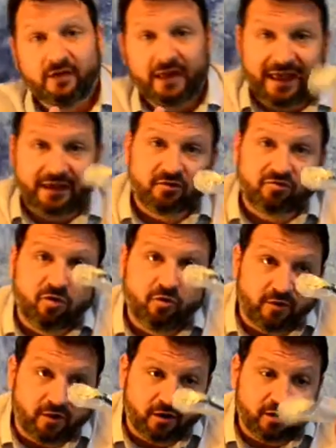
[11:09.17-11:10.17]
And a
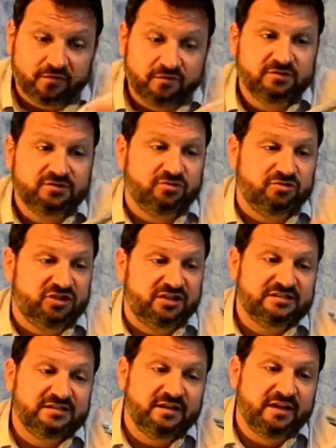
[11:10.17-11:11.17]
crowbar. So
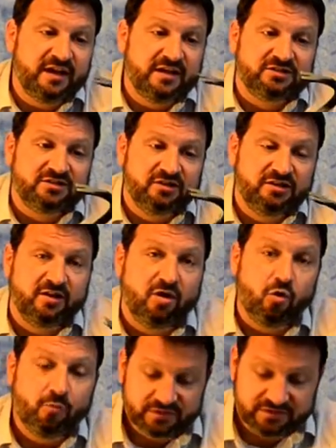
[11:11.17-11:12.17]
just in case you need to
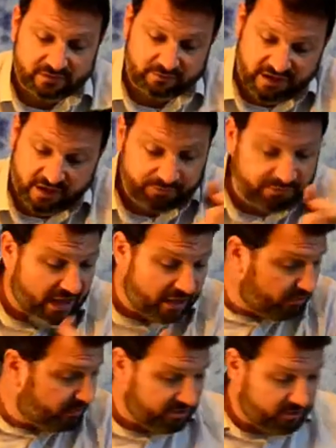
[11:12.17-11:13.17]
open something up, not
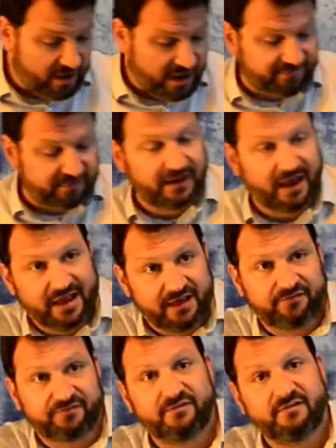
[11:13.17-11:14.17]
only do you have the
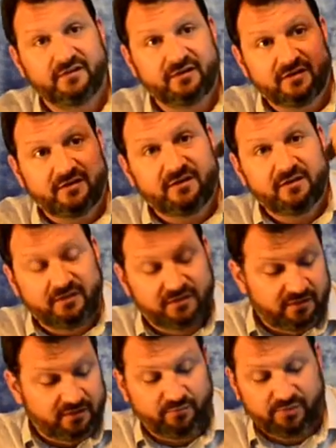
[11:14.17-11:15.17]
knife,
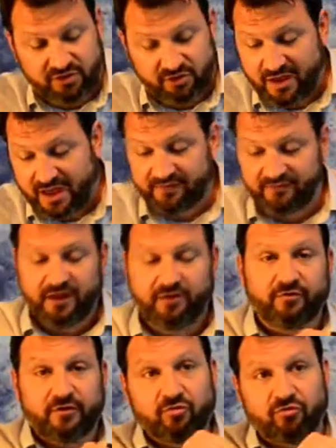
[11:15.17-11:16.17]
but you have a
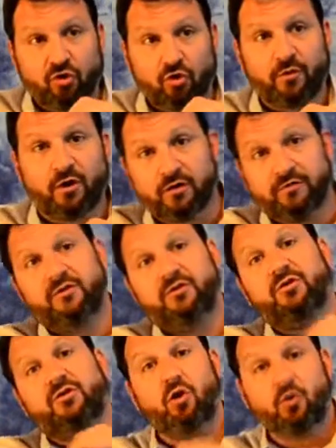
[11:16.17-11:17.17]
real crowbar that you
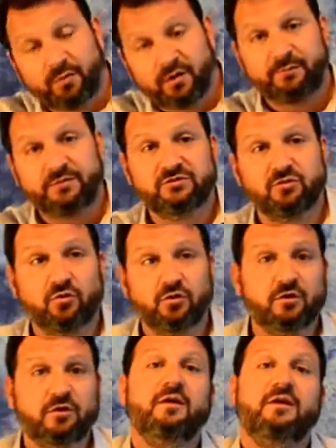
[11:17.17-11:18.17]
can open up a
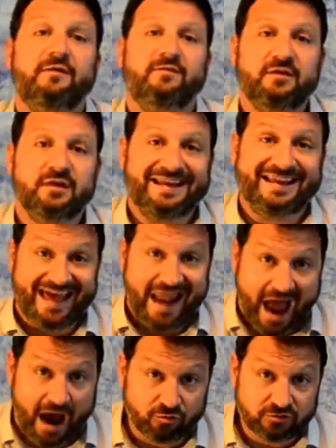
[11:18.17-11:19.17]
door if you need to get
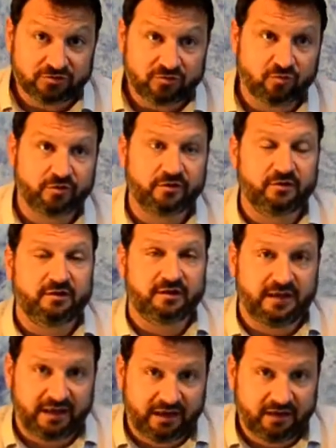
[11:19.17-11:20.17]
out or you need to
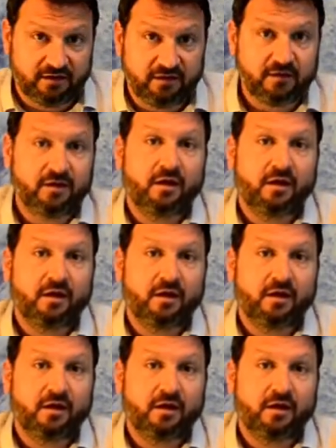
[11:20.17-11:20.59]
get in.